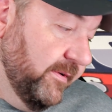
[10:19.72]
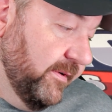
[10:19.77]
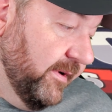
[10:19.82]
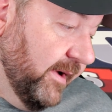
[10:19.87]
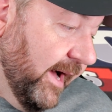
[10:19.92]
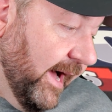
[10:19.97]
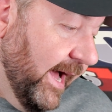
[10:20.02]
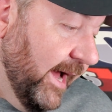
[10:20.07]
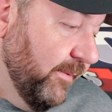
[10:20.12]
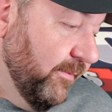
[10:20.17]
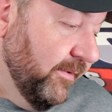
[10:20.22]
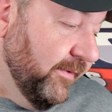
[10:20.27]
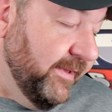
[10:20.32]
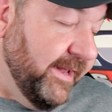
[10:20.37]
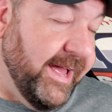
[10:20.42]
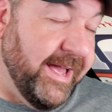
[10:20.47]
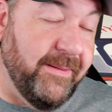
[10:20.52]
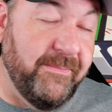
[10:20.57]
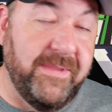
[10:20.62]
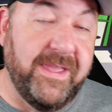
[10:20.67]
I will
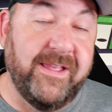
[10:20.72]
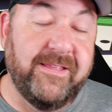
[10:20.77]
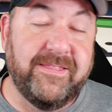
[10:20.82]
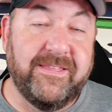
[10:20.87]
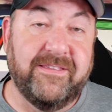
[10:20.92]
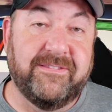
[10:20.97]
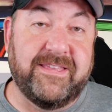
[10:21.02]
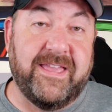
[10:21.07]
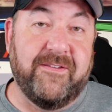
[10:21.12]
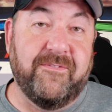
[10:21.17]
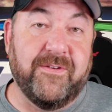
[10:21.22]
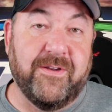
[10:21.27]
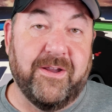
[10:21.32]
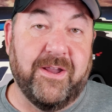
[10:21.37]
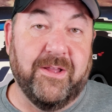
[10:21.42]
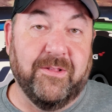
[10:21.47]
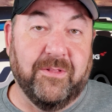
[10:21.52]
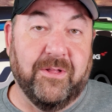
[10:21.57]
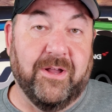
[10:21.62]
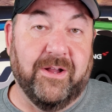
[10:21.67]
not make this a
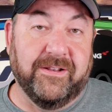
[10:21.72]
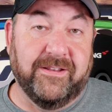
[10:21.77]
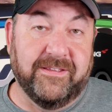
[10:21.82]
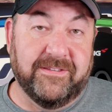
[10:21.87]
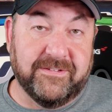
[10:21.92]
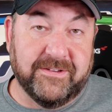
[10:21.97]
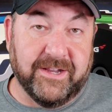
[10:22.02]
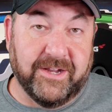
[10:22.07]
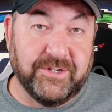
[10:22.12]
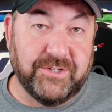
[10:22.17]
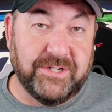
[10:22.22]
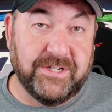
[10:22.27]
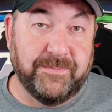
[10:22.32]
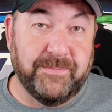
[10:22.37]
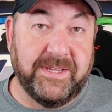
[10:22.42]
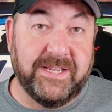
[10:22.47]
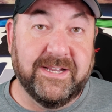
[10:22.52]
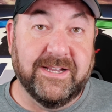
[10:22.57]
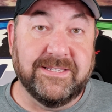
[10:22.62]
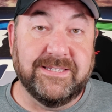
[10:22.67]
very long discussion
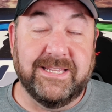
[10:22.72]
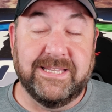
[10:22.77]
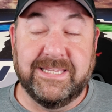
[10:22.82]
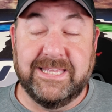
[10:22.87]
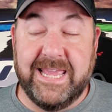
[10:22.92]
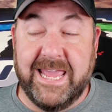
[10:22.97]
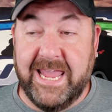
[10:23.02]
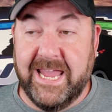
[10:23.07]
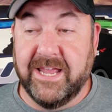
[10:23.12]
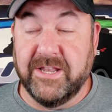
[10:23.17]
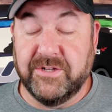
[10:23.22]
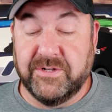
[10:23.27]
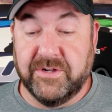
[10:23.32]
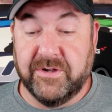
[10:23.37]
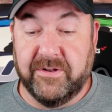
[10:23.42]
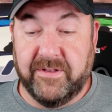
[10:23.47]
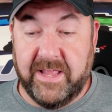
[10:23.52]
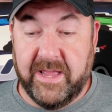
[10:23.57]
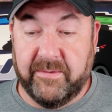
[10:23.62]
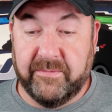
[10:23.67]
because it can
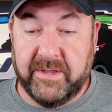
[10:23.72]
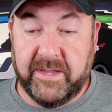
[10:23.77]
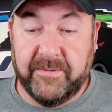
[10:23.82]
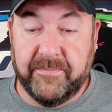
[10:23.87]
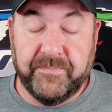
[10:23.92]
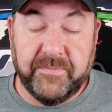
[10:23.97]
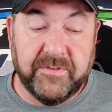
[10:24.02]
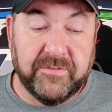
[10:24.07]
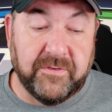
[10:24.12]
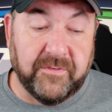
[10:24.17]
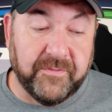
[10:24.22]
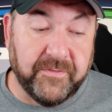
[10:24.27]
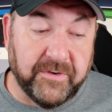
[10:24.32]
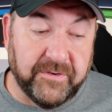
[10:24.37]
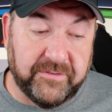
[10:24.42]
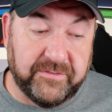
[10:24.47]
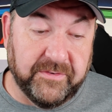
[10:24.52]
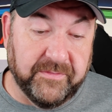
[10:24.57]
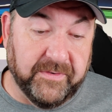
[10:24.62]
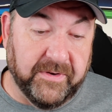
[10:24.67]
turn that way. So,
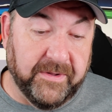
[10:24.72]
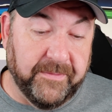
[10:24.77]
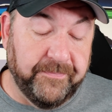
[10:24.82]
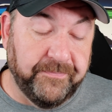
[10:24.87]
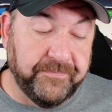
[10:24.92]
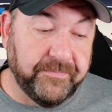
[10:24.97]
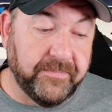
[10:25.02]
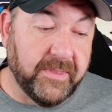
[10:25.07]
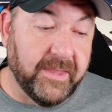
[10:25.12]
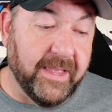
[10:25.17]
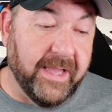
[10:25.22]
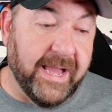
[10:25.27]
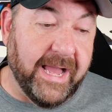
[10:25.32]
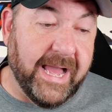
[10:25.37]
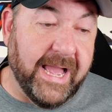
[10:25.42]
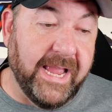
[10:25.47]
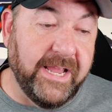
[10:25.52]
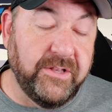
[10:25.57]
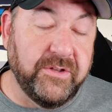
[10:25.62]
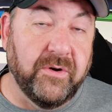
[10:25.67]
first of all,
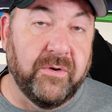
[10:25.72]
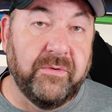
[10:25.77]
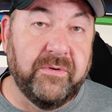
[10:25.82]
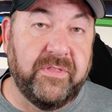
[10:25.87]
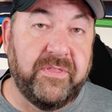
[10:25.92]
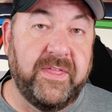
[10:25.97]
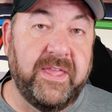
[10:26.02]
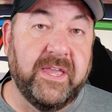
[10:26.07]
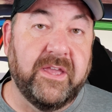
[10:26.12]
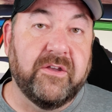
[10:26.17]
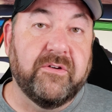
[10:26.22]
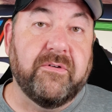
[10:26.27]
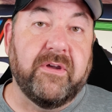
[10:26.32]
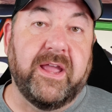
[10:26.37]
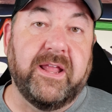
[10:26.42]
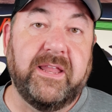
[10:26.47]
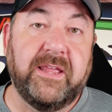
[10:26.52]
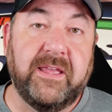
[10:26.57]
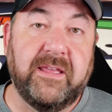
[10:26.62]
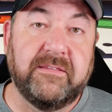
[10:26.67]
I don't think
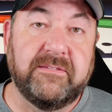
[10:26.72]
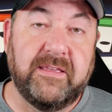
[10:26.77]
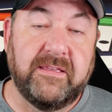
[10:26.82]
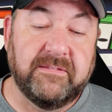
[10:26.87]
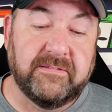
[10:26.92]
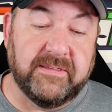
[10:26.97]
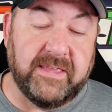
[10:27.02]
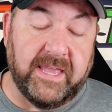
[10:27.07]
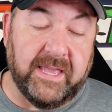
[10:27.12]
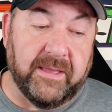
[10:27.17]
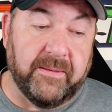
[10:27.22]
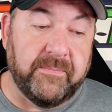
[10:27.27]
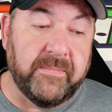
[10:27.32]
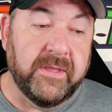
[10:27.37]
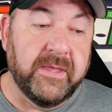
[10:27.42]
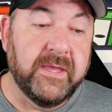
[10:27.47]
grading is a scam.